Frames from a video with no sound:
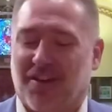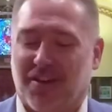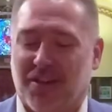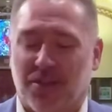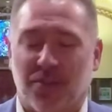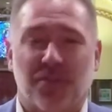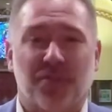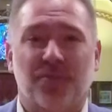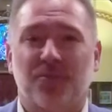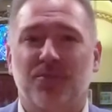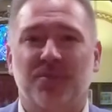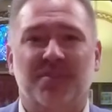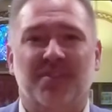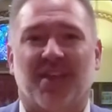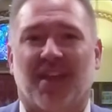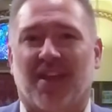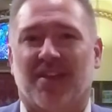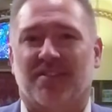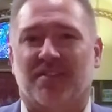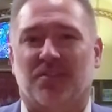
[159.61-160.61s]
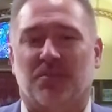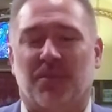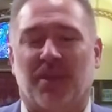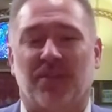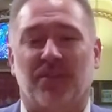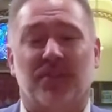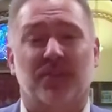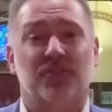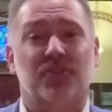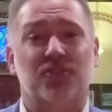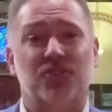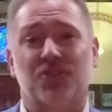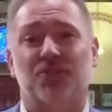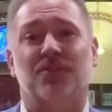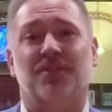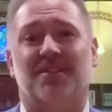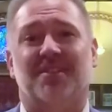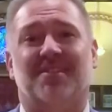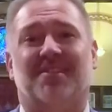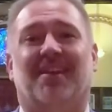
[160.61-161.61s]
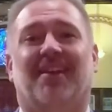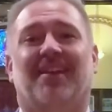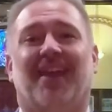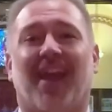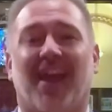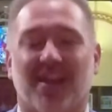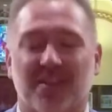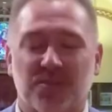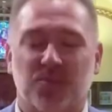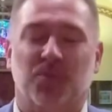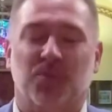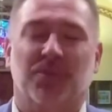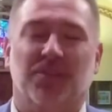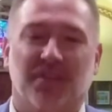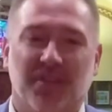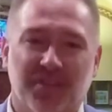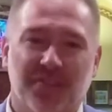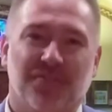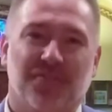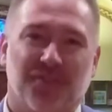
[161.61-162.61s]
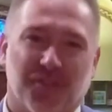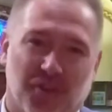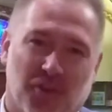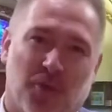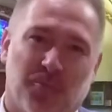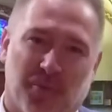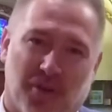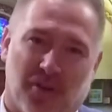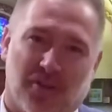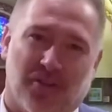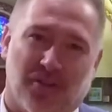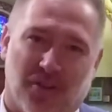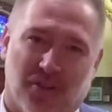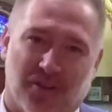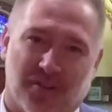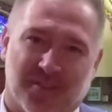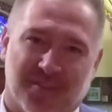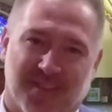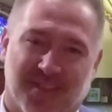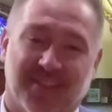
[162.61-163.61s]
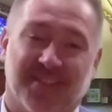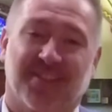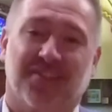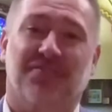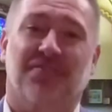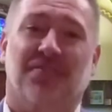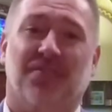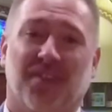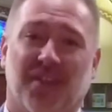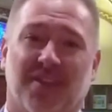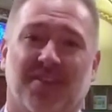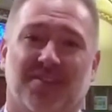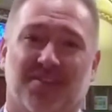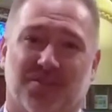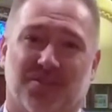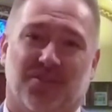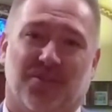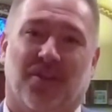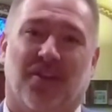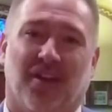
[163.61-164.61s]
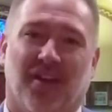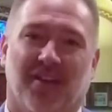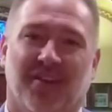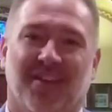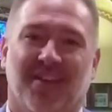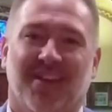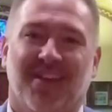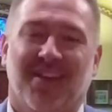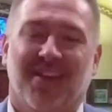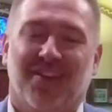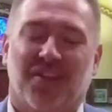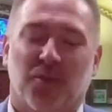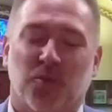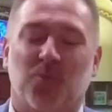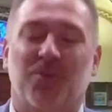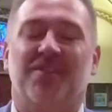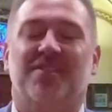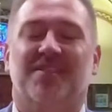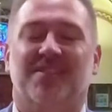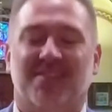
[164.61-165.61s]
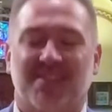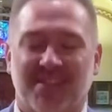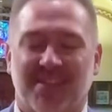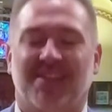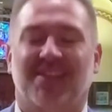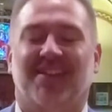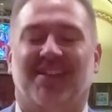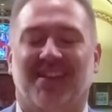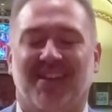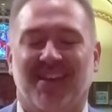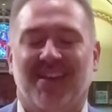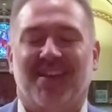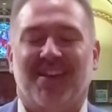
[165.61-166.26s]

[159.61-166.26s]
enthusiasm and the assurance that as we lift up our hearts and give thanks to God, that we sing